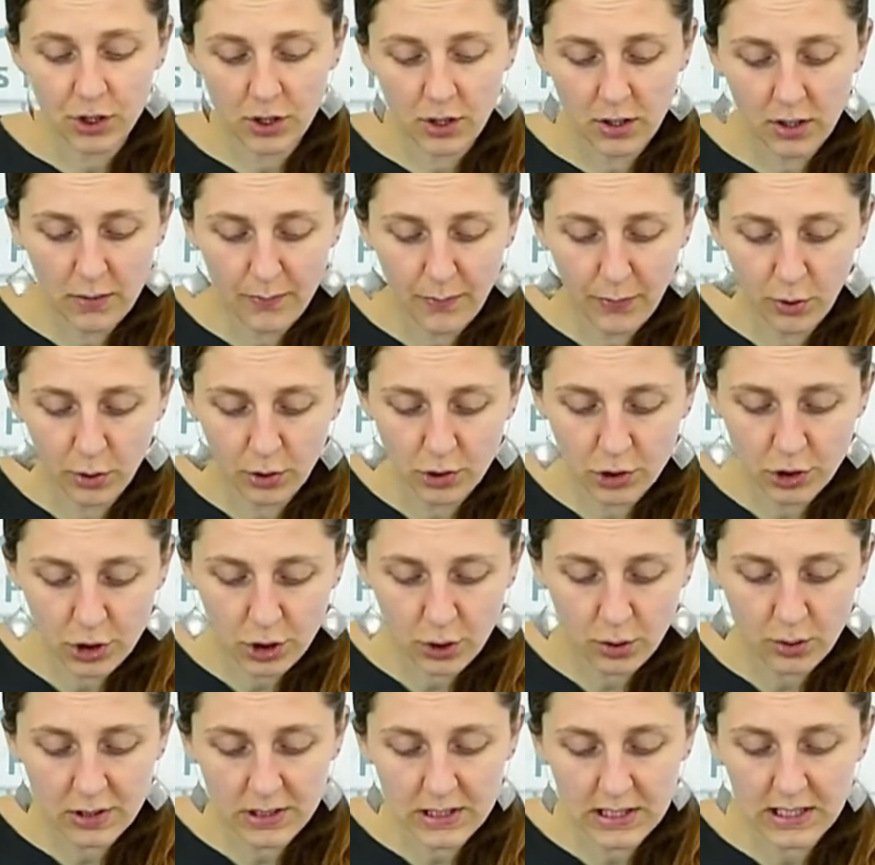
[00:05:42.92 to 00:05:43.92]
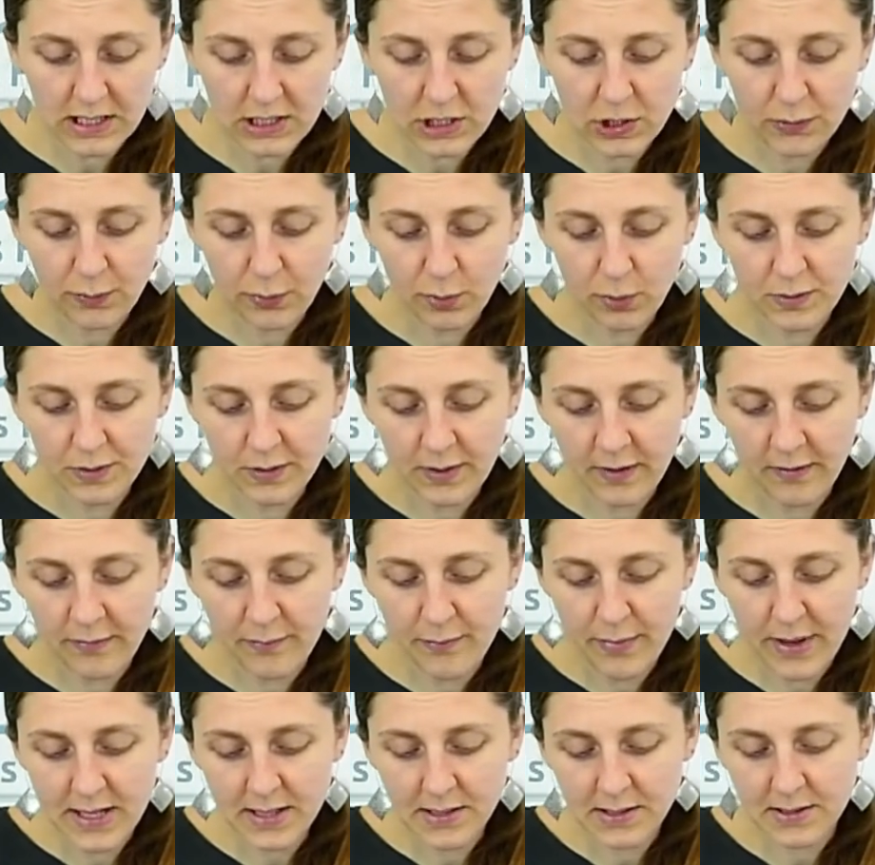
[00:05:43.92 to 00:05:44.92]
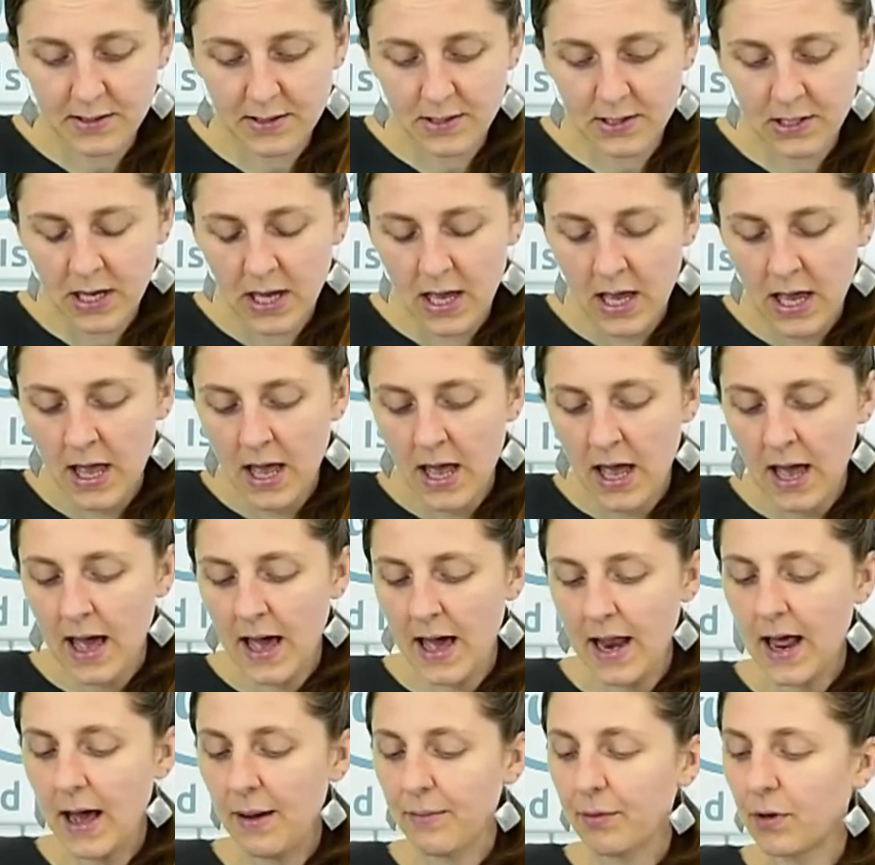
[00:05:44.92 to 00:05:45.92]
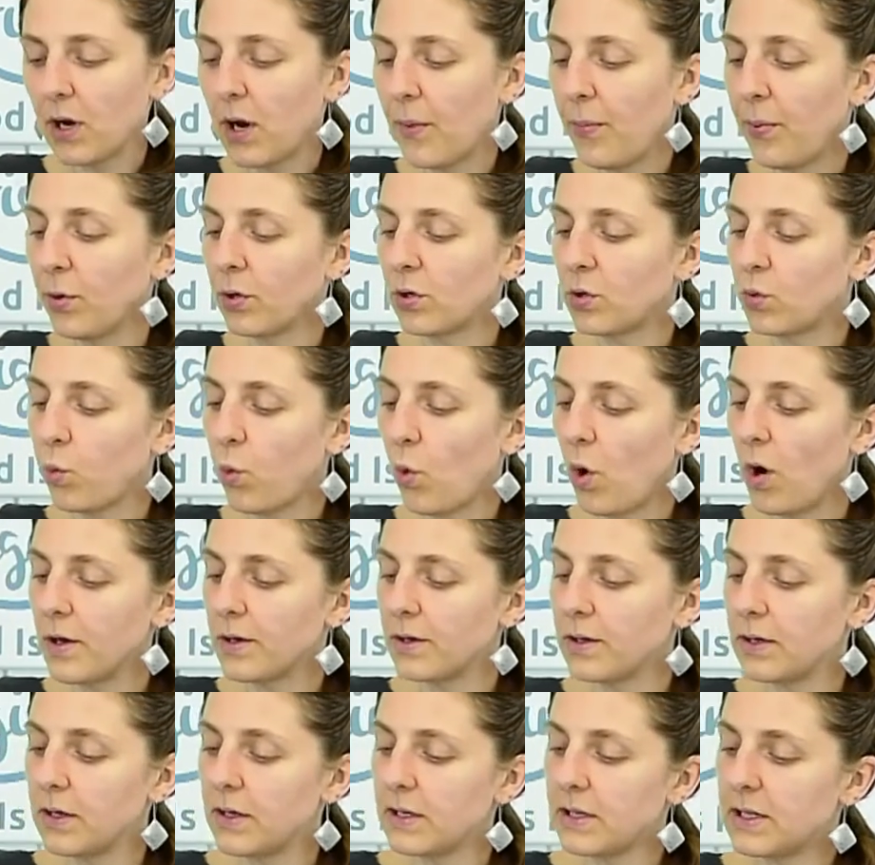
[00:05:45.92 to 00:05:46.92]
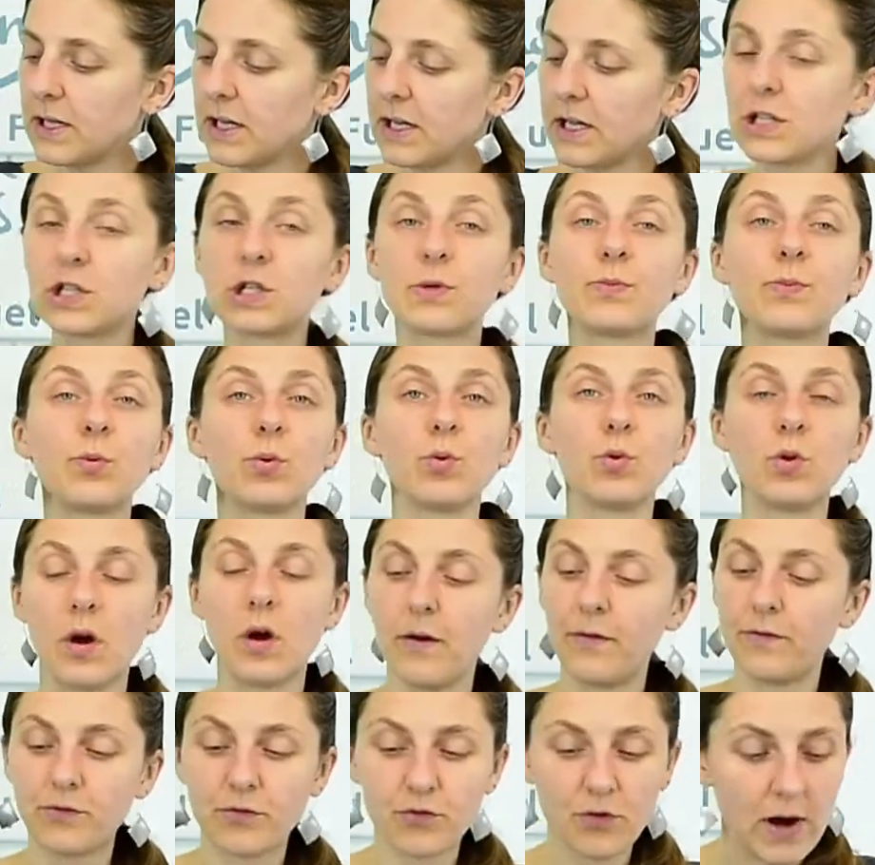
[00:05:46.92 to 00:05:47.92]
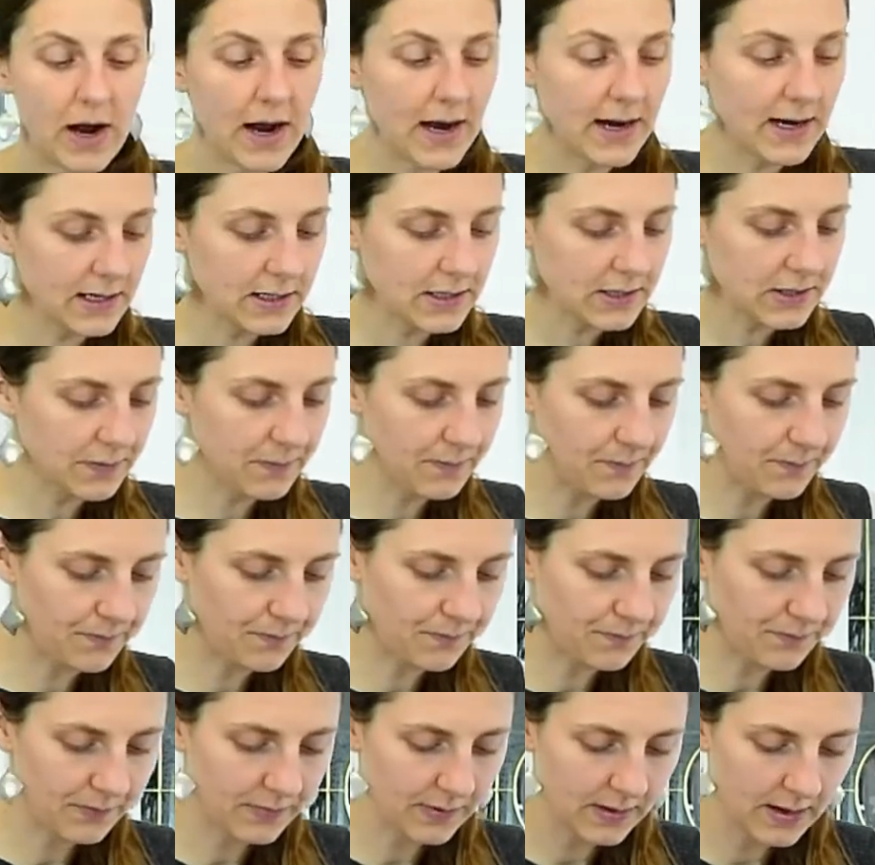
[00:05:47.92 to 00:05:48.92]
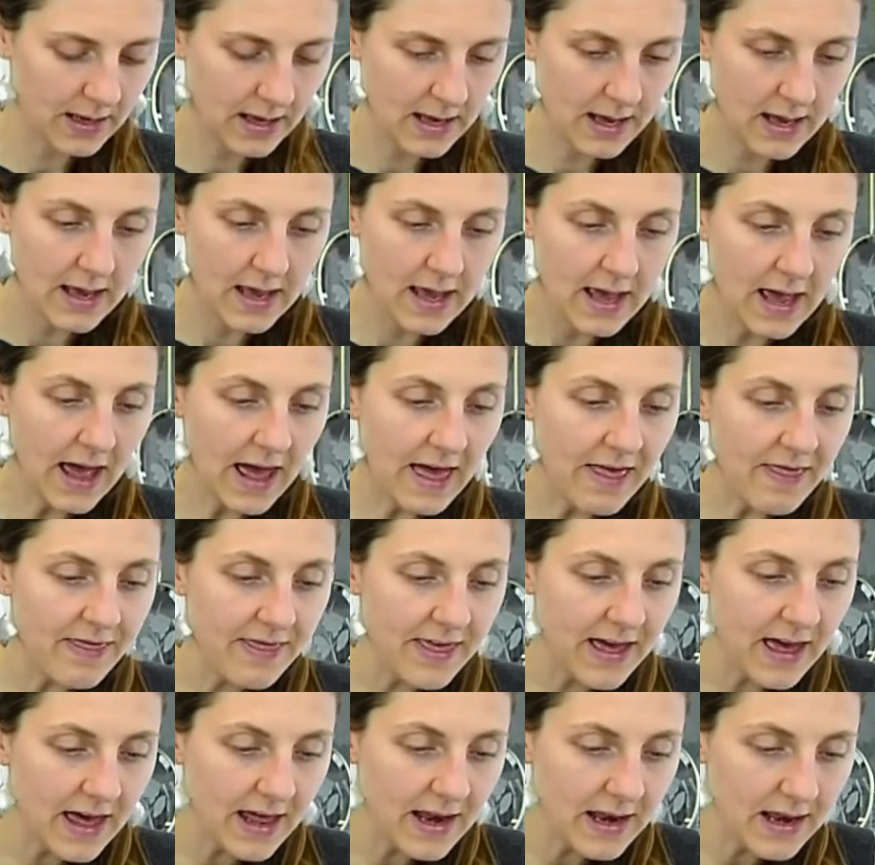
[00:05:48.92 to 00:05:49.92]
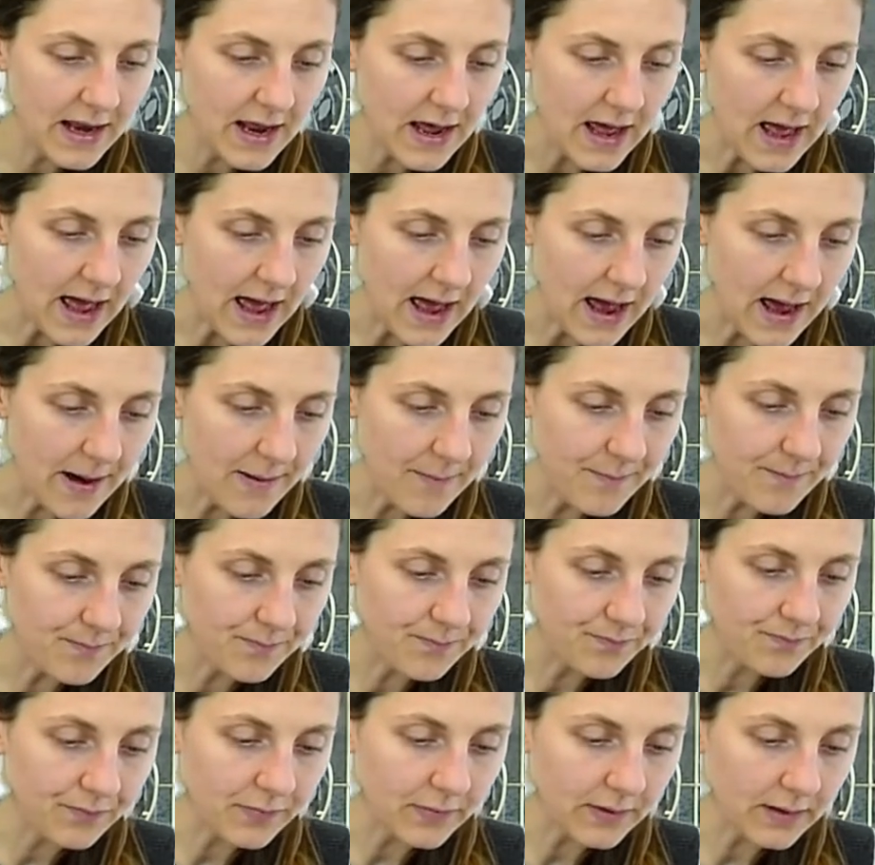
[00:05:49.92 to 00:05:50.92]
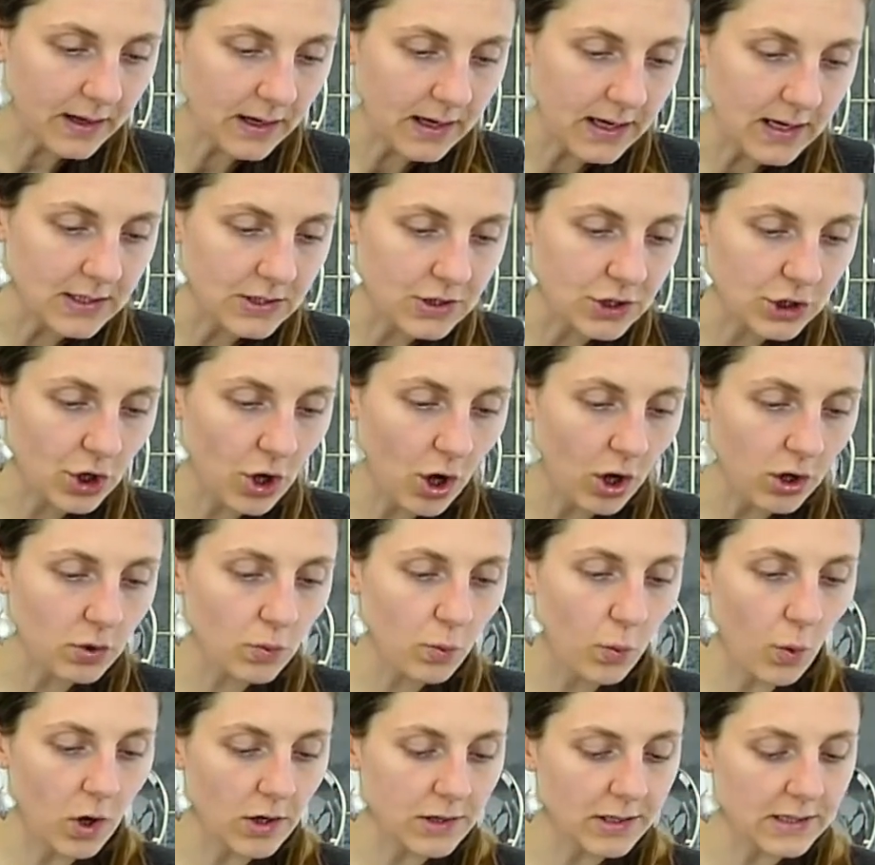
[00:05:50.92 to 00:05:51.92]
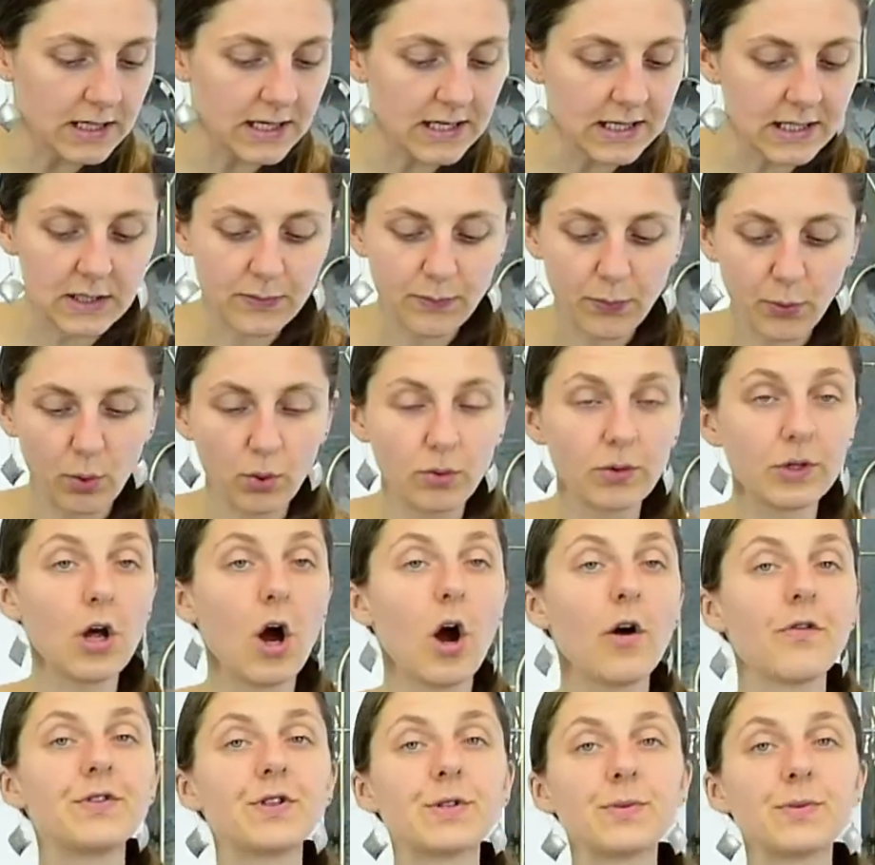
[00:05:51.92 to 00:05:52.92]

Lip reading: you put 2 teaspoons of minced. And I'm going to put 1 teaspoon of dried. And then it's got 1 teaspoon of